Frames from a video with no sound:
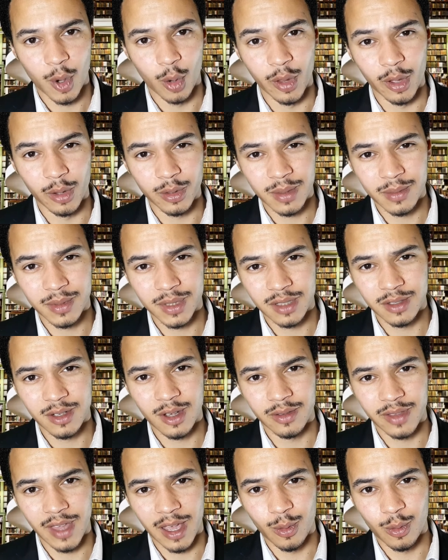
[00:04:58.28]
Although it's something to
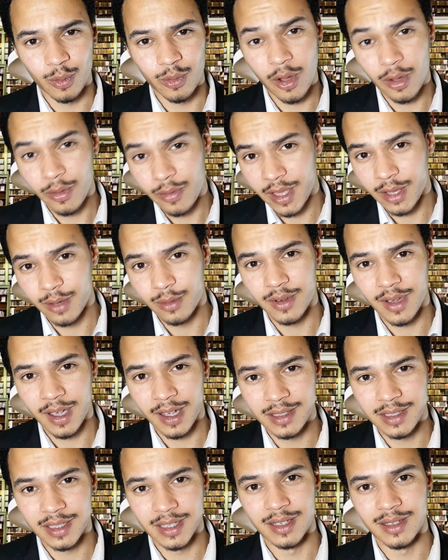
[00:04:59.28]
note that although they
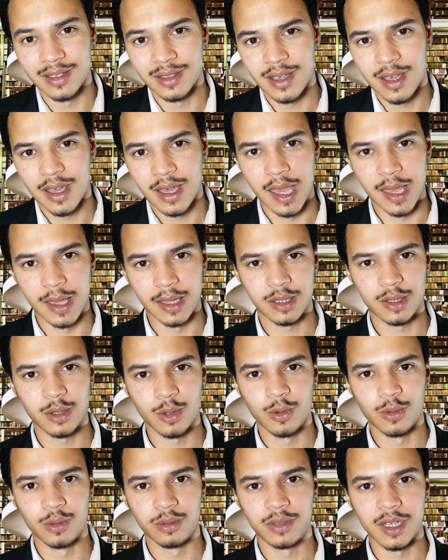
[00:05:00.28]
united, it
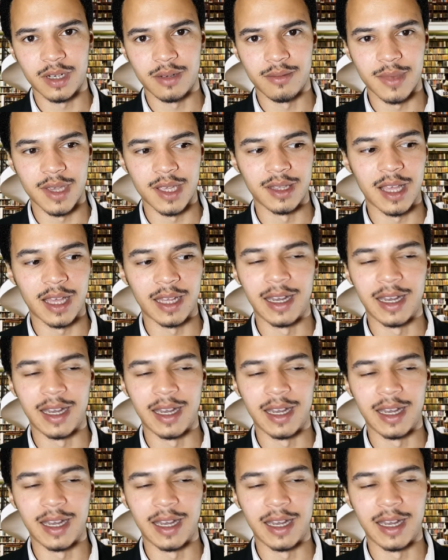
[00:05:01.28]
still didn't mean that